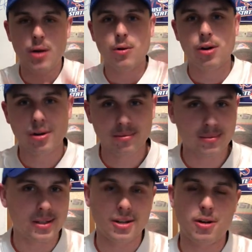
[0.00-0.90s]

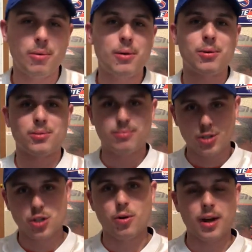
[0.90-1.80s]
were
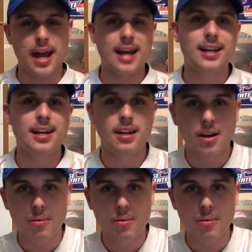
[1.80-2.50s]
shorthanded,